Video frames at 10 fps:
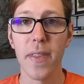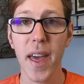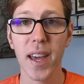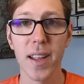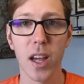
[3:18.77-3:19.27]
And
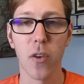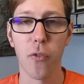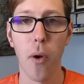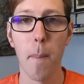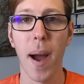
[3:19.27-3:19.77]
that connects
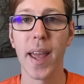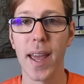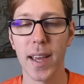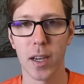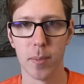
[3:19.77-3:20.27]
from my
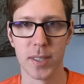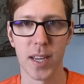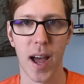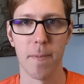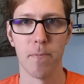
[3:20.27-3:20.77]
income
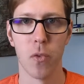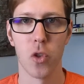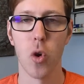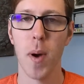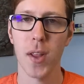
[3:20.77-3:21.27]
side.
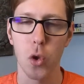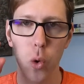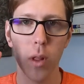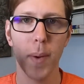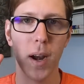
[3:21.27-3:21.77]
So my
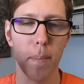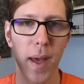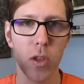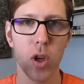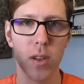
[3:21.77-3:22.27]
total amount of
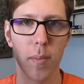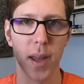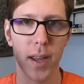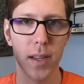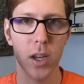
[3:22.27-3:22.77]
paychecks on
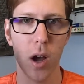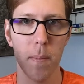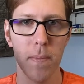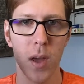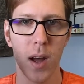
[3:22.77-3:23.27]
my
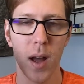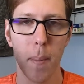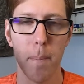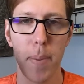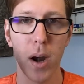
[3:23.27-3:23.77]
income
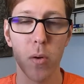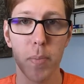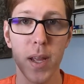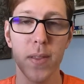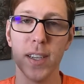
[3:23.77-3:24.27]
better
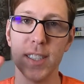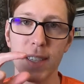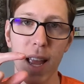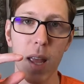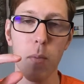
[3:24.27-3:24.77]
be the
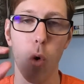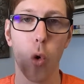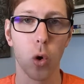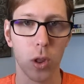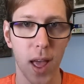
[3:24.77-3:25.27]
same
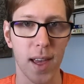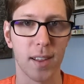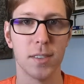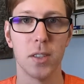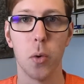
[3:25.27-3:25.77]
or
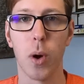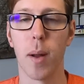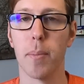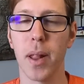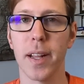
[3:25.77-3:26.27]
less than what
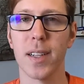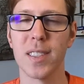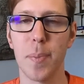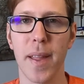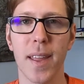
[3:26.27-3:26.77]
I'm planning on
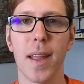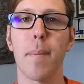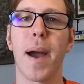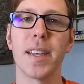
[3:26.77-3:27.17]
spending in my